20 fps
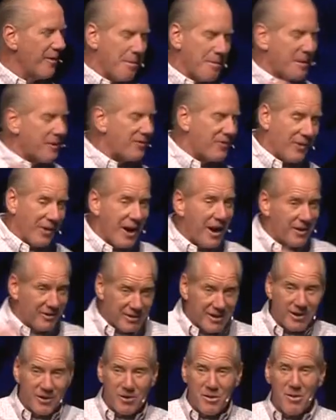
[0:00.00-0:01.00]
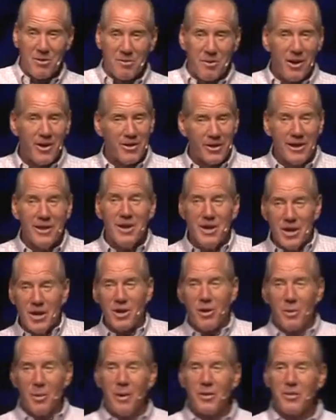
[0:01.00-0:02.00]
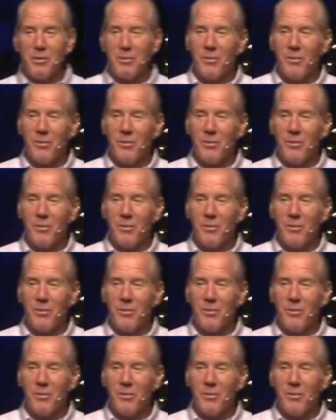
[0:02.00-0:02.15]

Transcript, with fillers: I mean, for us here at Cornwall, the Cornwall at